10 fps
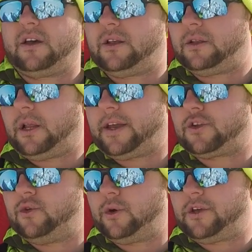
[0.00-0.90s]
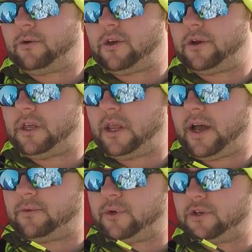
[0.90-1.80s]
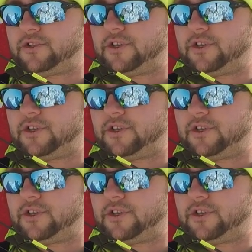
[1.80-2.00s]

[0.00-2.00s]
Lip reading: like 2 of their other inline reels